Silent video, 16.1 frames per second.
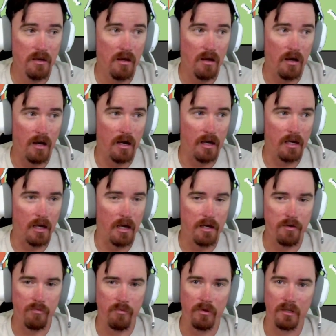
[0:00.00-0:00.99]
I
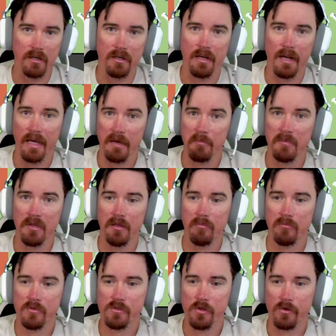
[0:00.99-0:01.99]
didn't really name
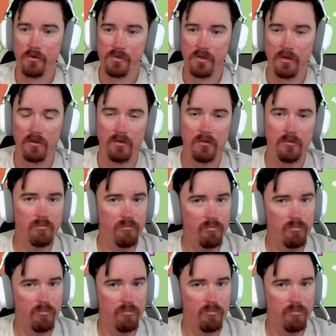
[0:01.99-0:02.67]
them, so it's gonna